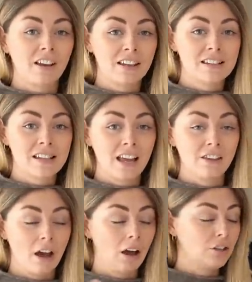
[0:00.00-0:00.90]
I can
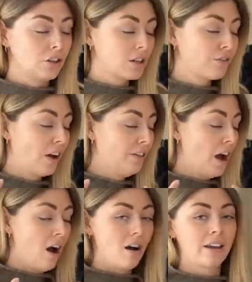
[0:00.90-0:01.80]
say that I just find
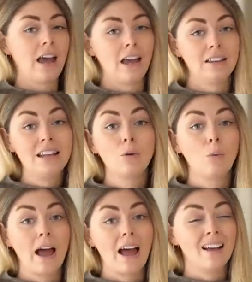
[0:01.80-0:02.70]
that Arquette
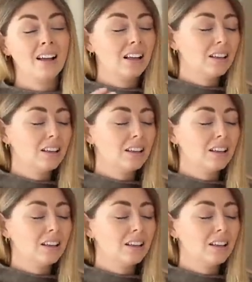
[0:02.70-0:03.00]
knitwear